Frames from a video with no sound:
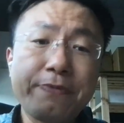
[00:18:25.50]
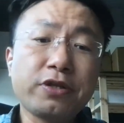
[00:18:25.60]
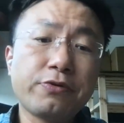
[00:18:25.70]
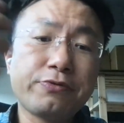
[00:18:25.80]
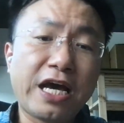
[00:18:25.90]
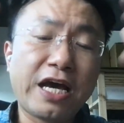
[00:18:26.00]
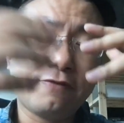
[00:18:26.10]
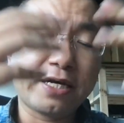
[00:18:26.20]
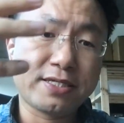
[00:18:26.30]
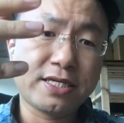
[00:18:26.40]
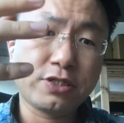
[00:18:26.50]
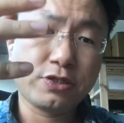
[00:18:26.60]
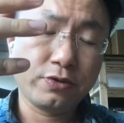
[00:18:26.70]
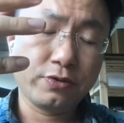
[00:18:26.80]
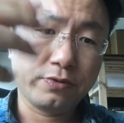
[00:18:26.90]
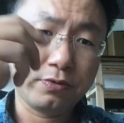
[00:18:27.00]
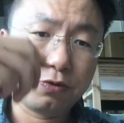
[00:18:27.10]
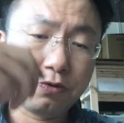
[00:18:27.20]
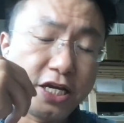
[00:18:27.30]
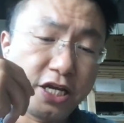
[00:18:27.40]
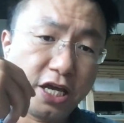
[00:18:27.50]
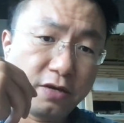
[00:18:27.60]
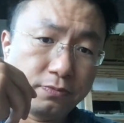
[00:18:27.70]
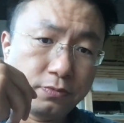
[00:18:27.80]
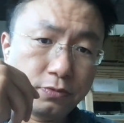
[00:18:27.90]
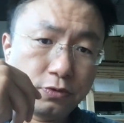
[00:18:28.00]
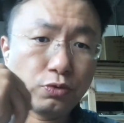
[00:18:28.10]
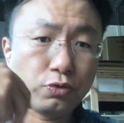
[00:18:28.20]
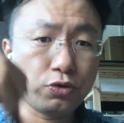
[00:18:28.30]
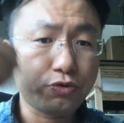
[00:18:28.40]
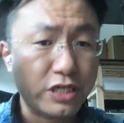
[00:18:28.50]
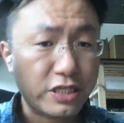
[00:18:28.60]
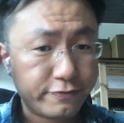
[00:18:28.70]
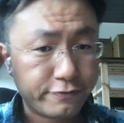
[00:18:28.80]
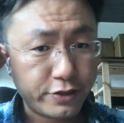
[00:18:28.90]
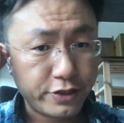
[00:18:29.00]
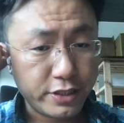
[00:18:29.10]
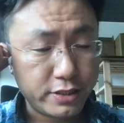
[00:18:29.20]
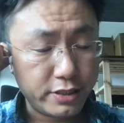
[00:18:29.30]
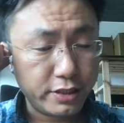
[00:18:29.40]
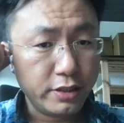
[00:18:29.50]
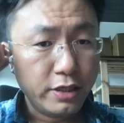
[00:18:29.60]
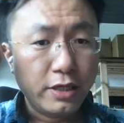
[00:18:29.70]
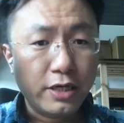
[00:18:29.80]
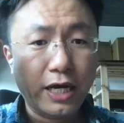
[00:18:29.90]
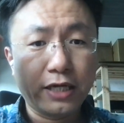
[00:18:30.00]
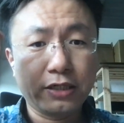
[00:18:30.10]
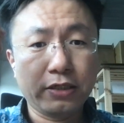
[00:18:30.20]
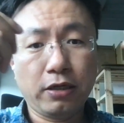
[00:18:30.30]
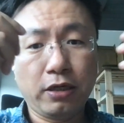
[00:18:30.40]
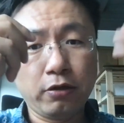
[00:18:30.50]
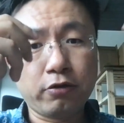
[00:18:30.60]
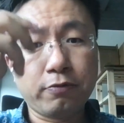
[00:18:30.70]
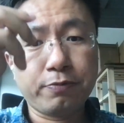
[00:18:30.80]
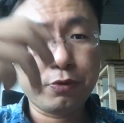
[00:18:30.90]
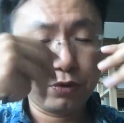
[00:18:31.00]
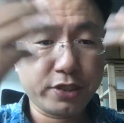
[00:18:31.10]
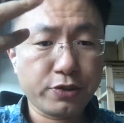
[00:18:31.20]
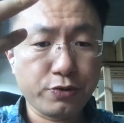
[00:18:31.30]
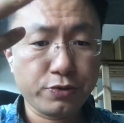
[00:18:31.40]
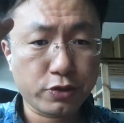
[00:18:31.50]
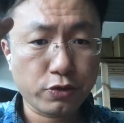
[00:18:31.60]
localities, sometimes in rural areas, that people don't really have access to ATM to do the transfer